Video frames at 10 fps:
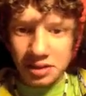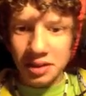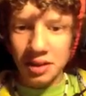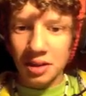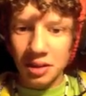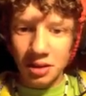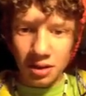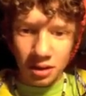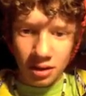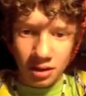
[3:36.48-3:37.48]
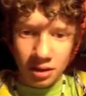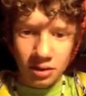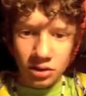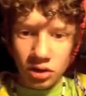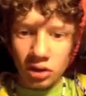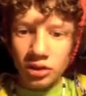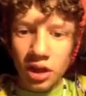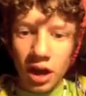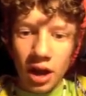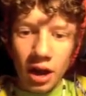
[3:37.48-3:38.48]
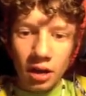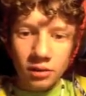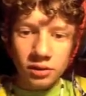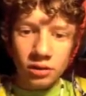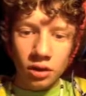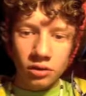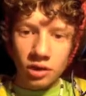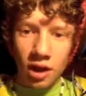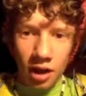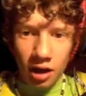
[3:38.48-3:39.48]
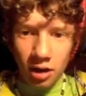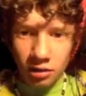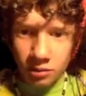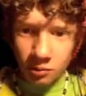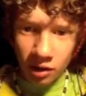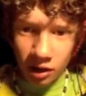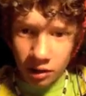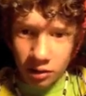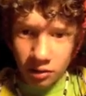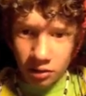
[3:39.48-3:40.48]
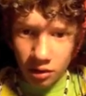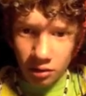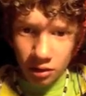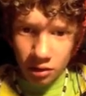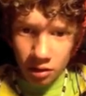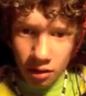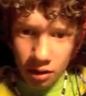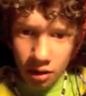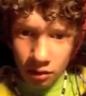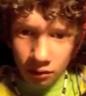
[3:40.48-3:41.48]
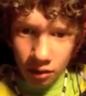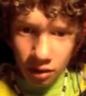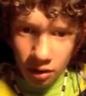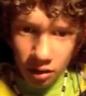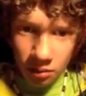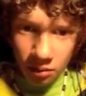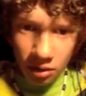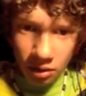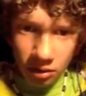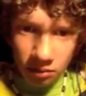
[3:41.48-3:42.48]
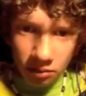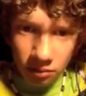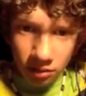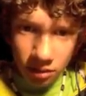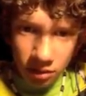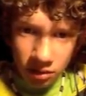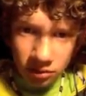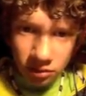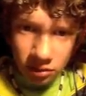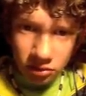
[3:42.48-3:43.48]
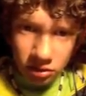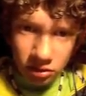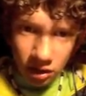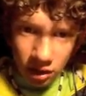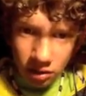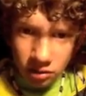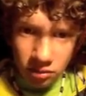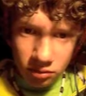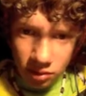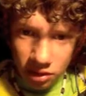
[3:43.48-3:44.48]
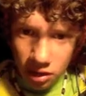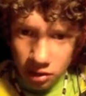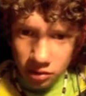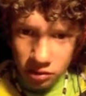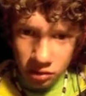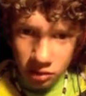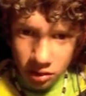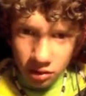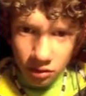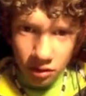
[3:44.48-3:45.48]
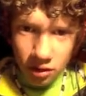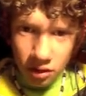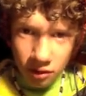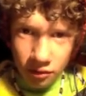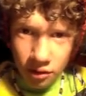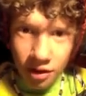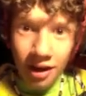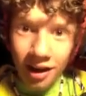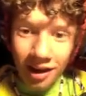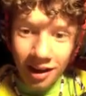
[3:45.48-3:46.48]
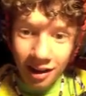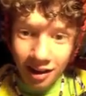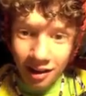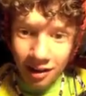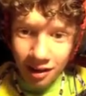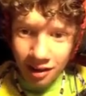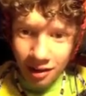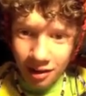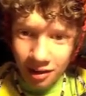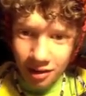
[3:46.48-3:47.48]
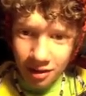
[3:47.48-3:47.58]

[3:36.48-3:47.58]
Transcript: is. Search the house, search the house. One, two, three, four. Come on, we can search this house. One, two, three, for haha.